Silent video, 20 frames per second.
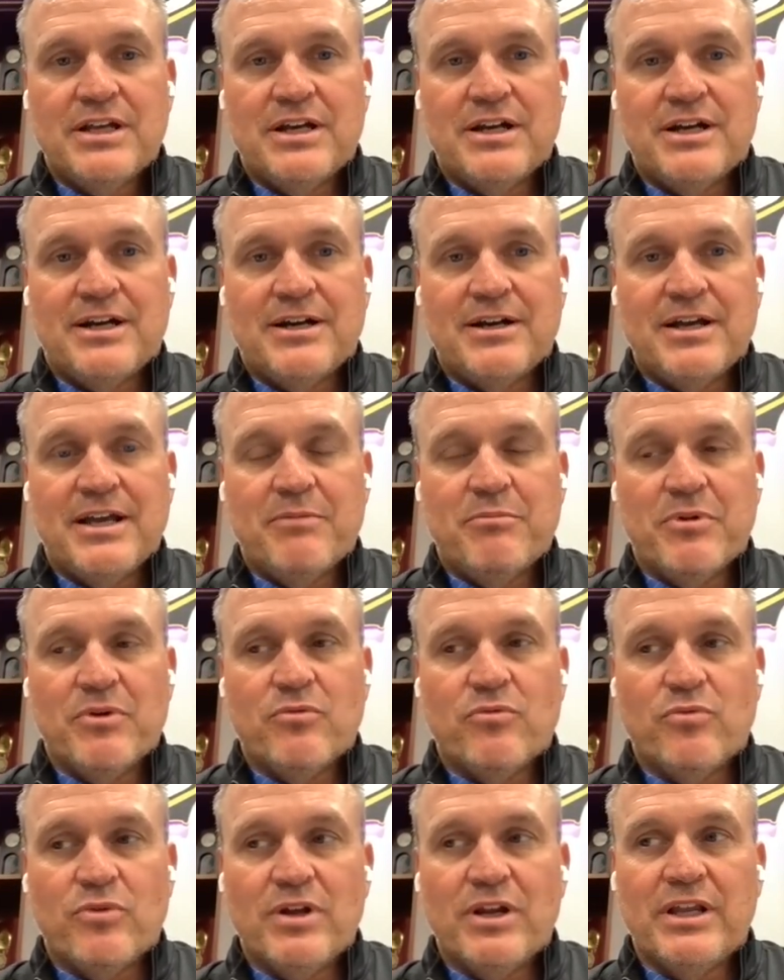But
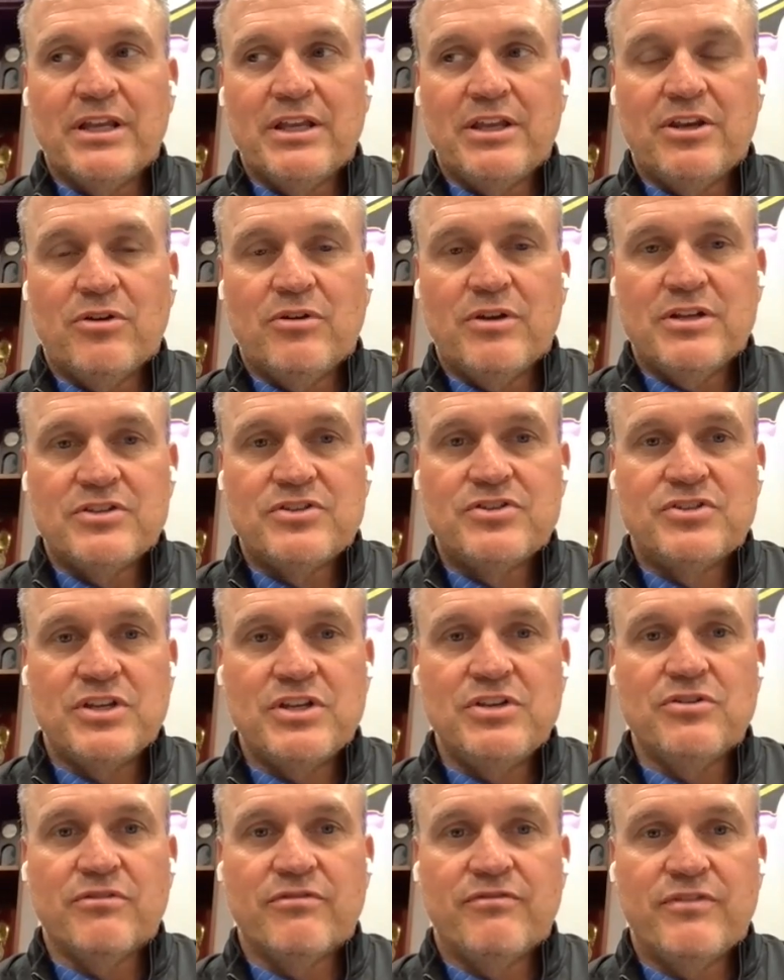really, you know, his
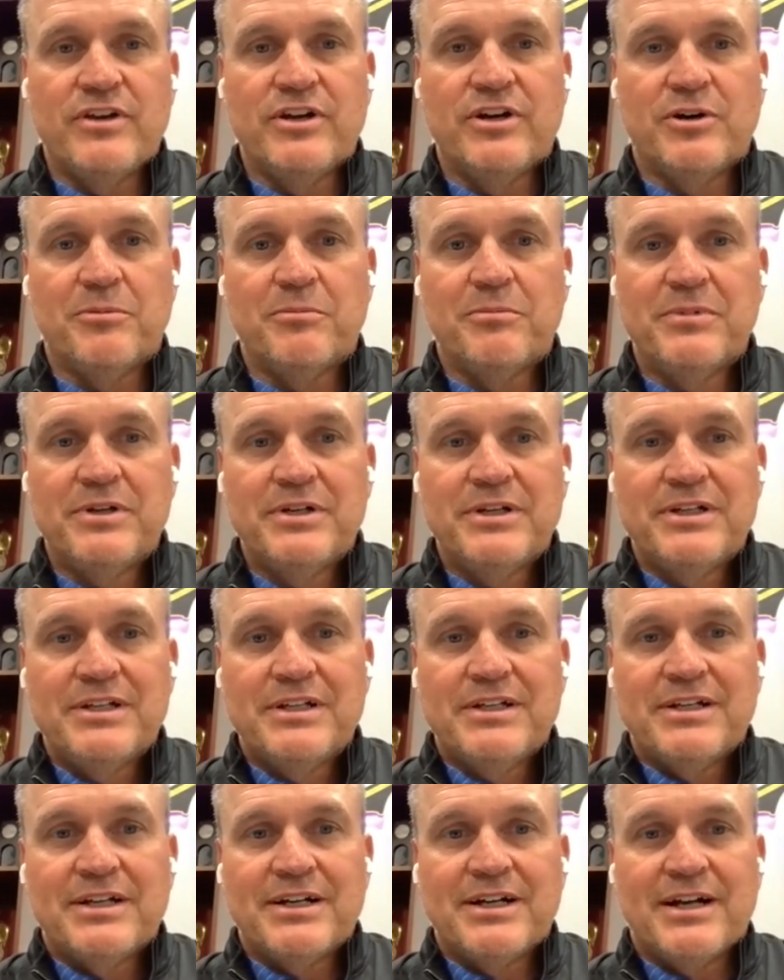senior film,
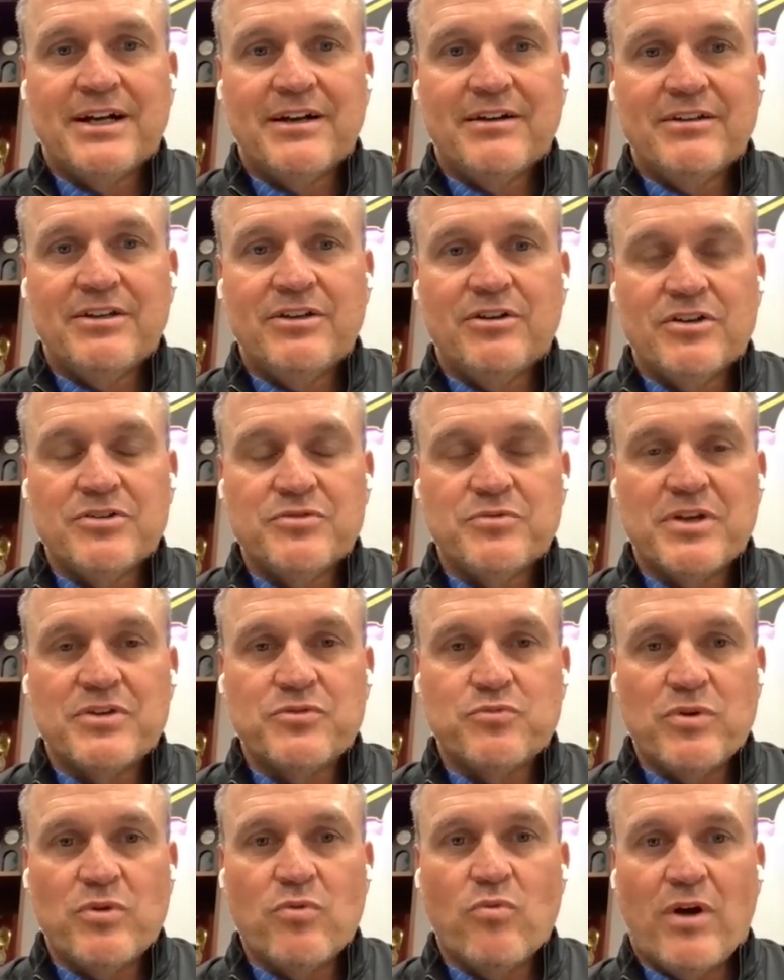you know,
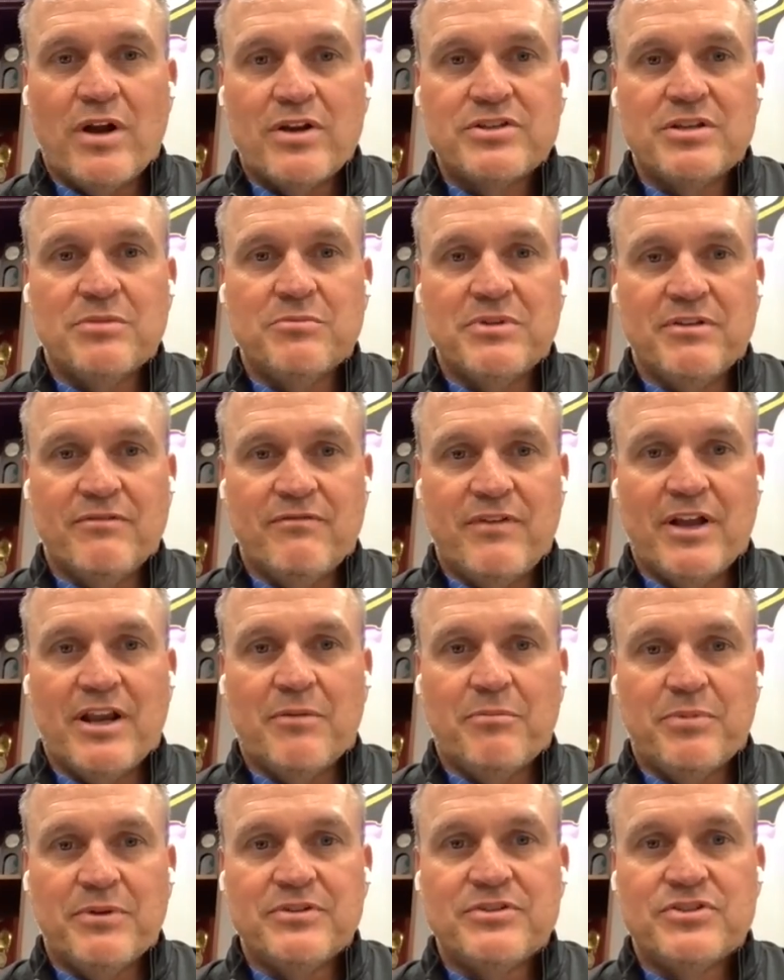as we watched him
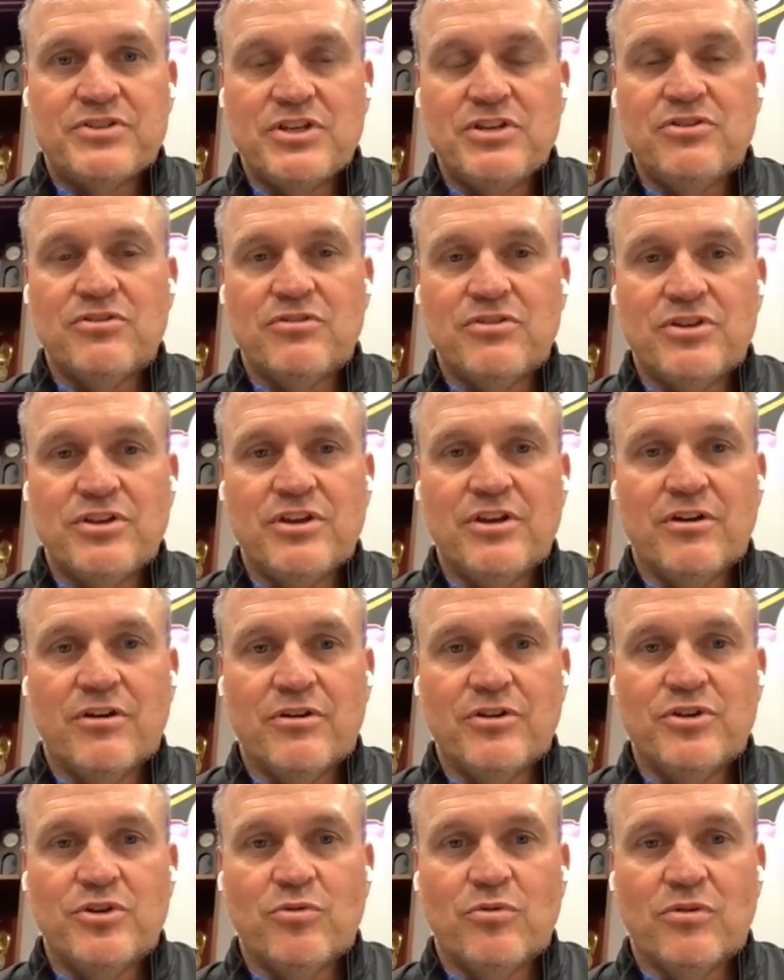develop his senior
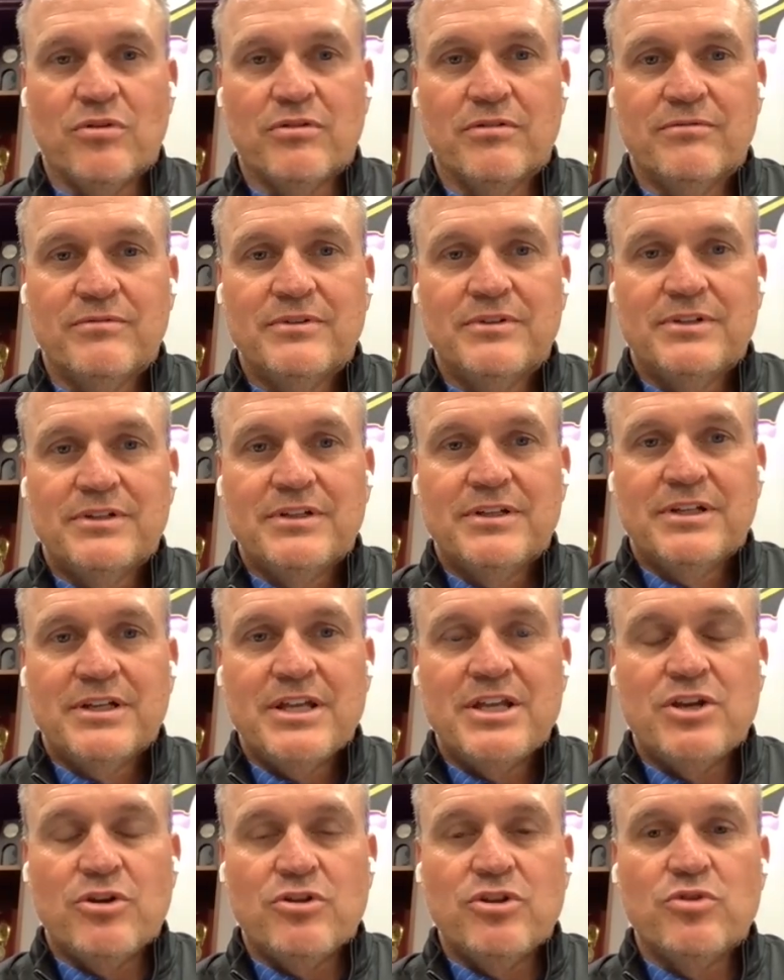year, you were
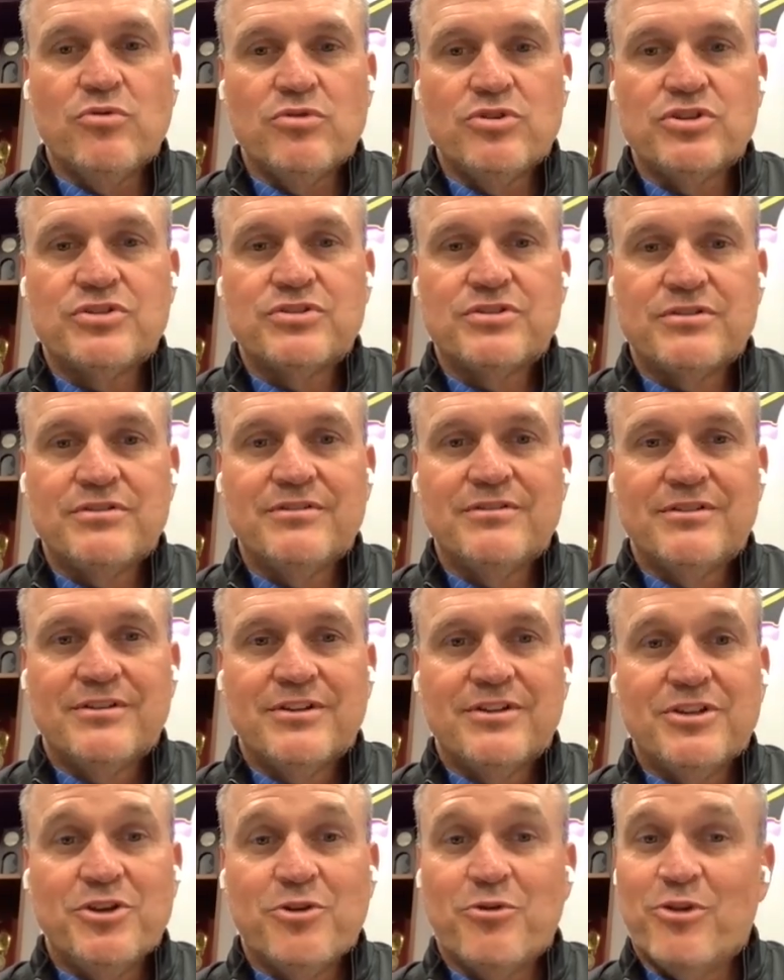
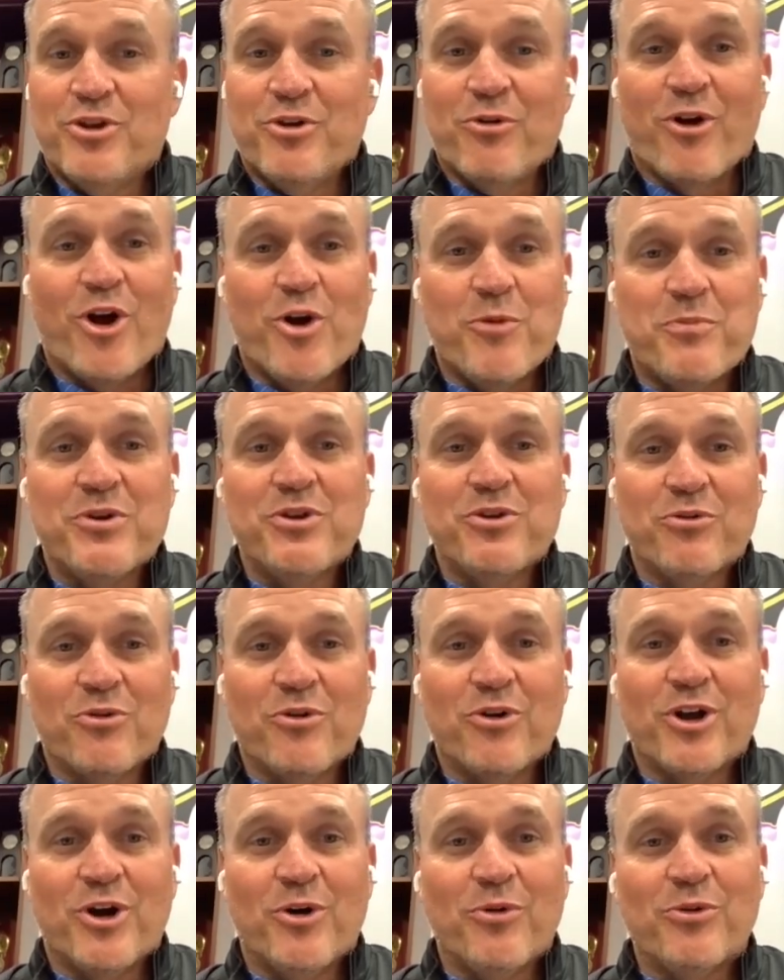hoping you were
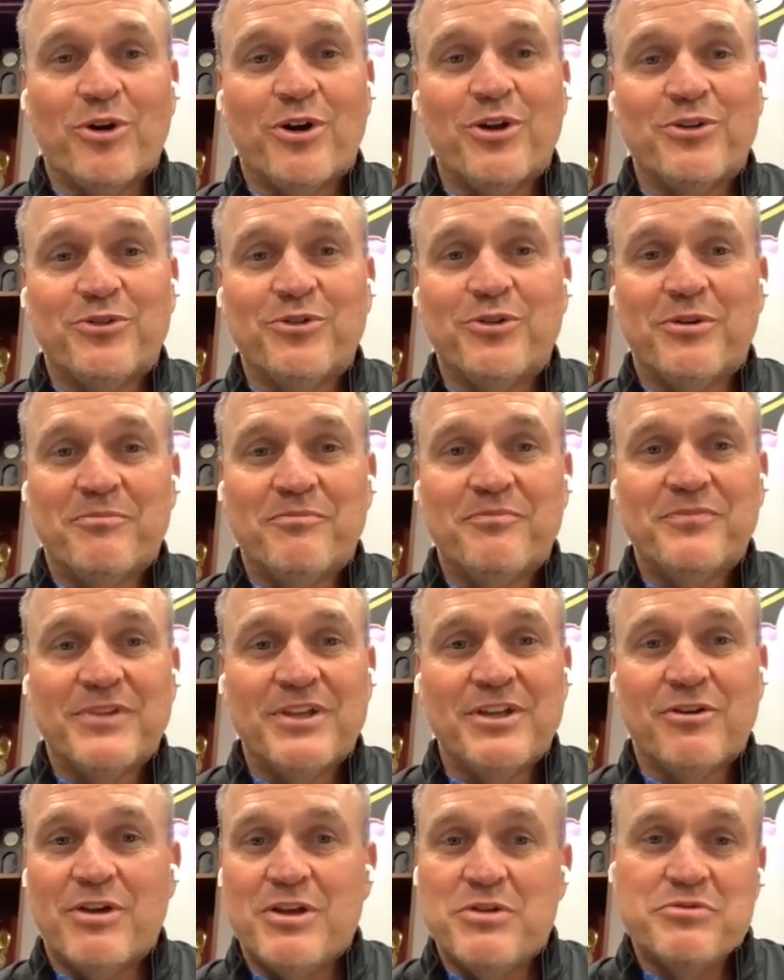going to hold on to him.
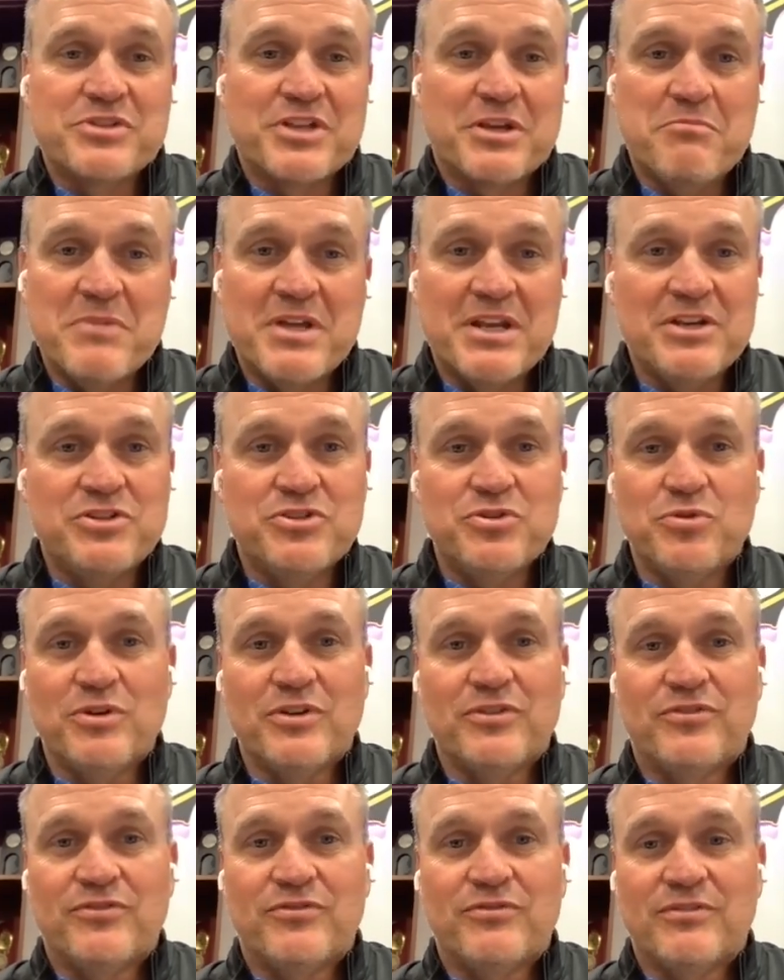You know, he was committed
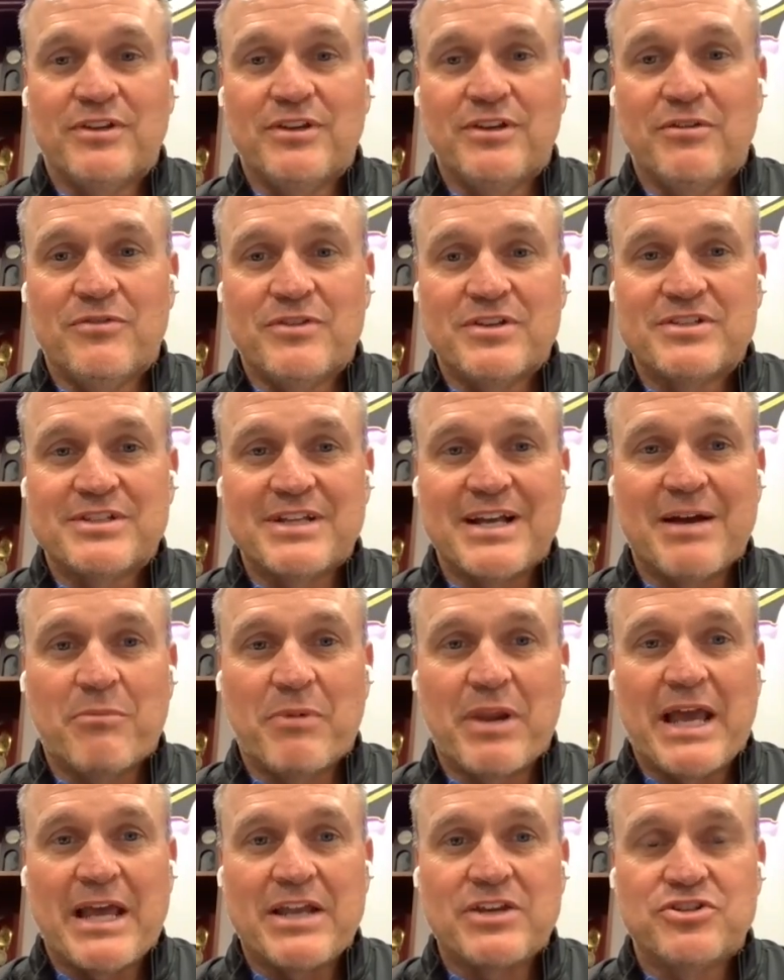to us, you know, this
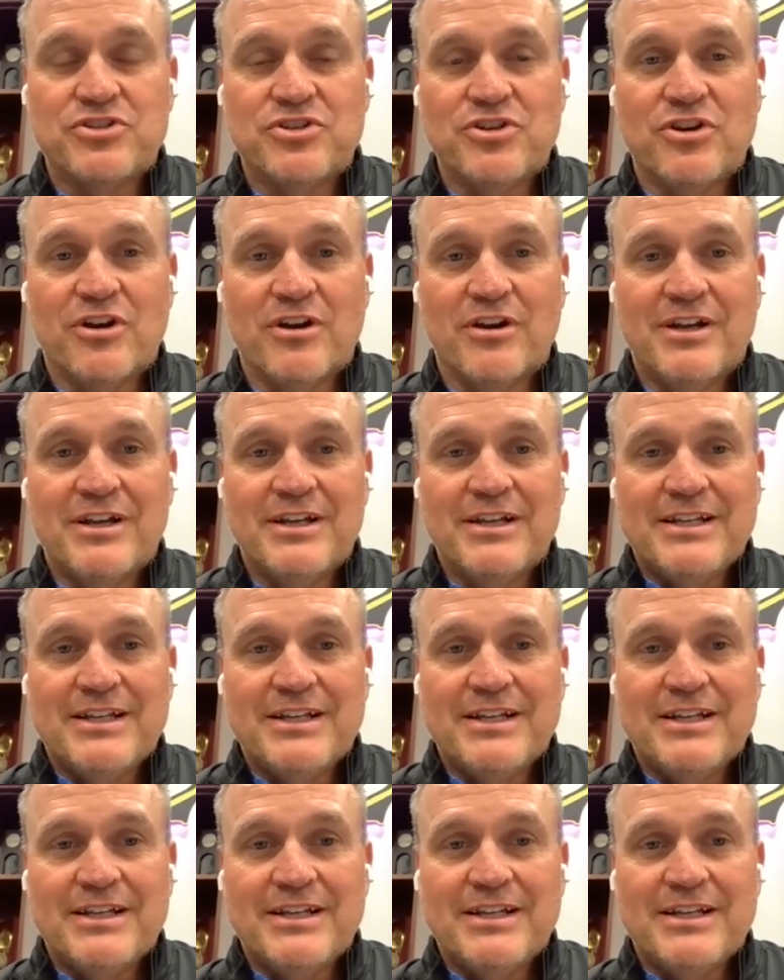time last year.